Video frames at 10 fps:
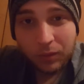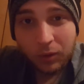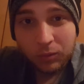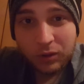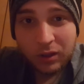
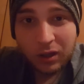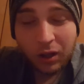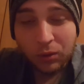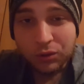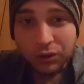only
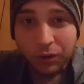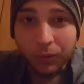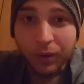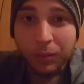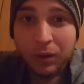culture
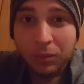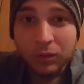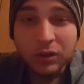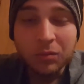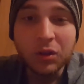where people
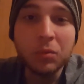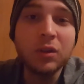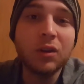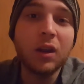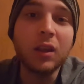seem to be
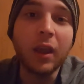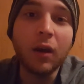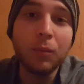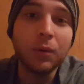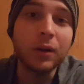trying to
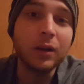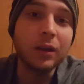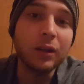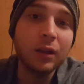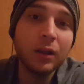help one
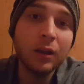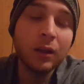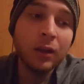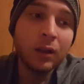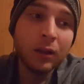another.
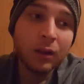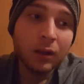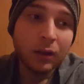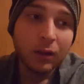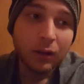
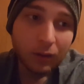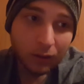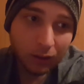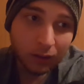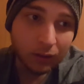
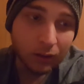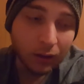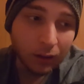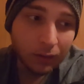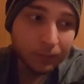
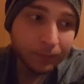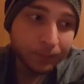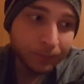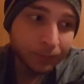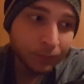And
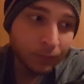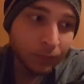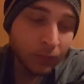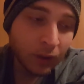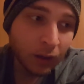
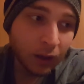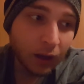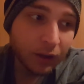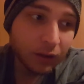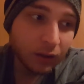
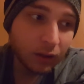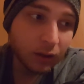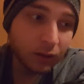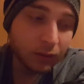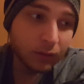I
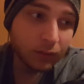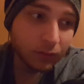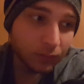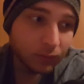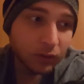think
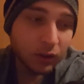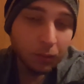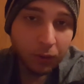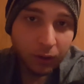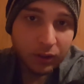
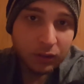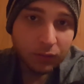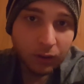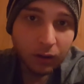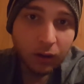some parts of
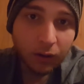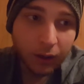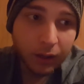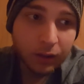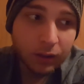it are
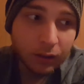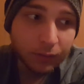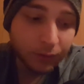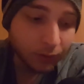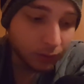headed in a
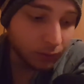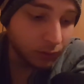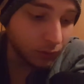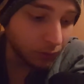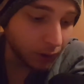very
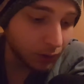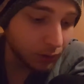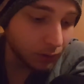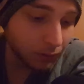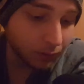good
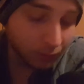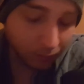direction.